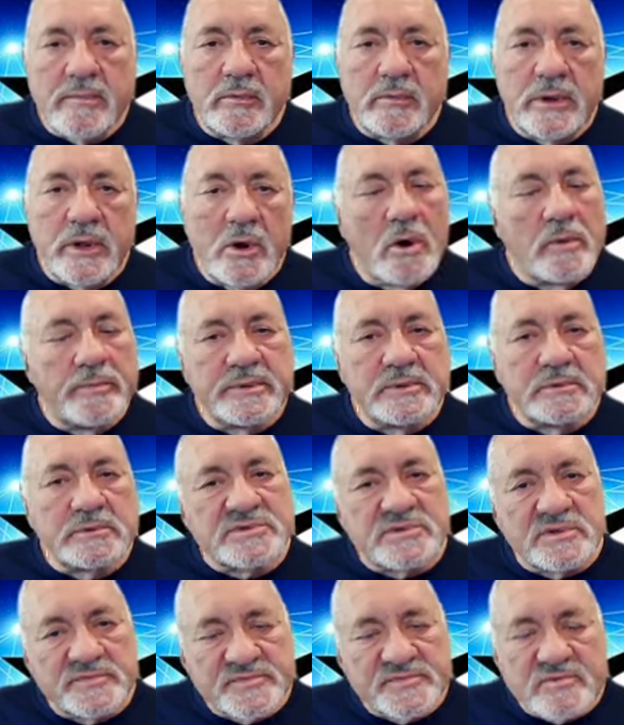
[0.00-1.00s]
we hope you will
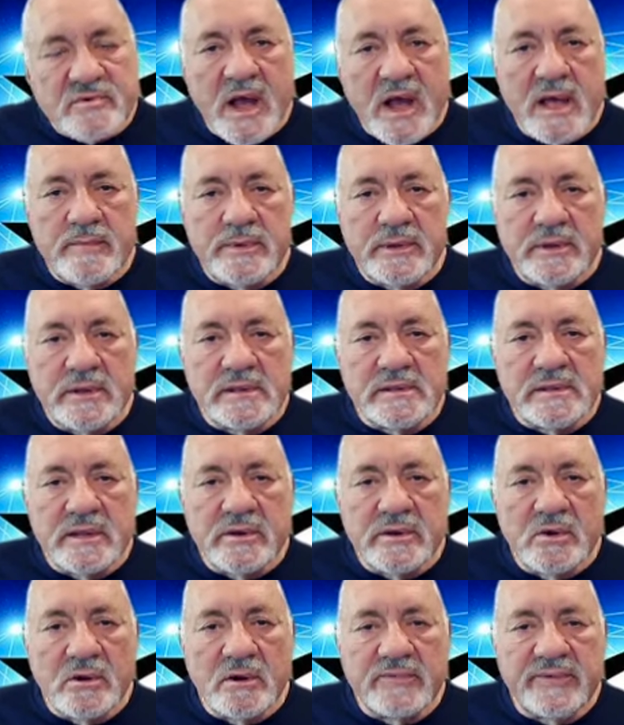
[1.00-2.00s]
subscribe and hit that
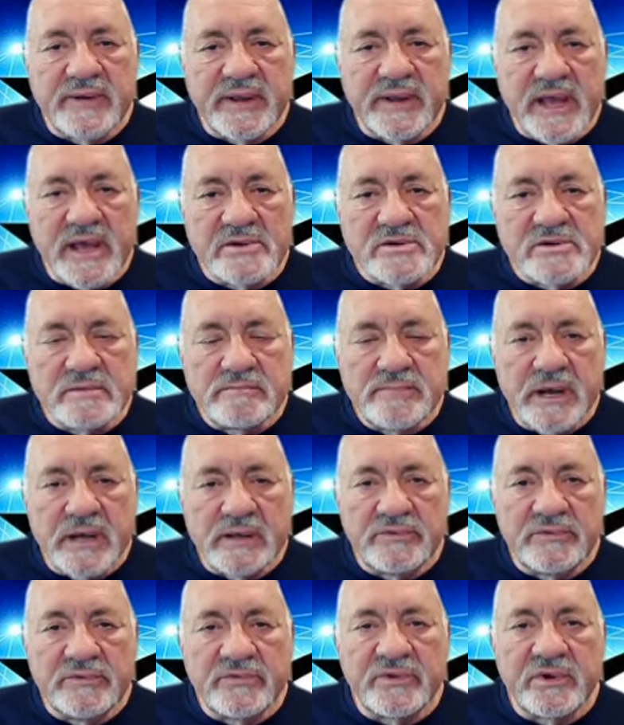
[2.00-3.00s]
notification
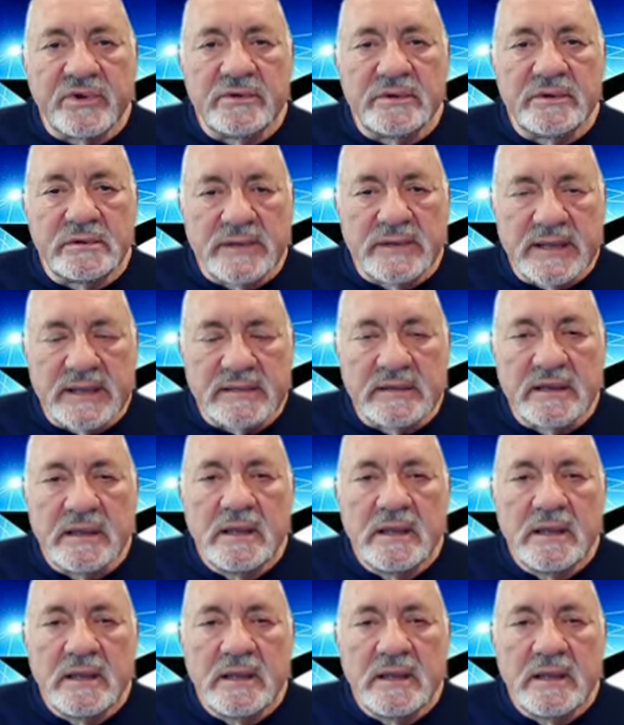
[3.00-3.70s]
button so you'll get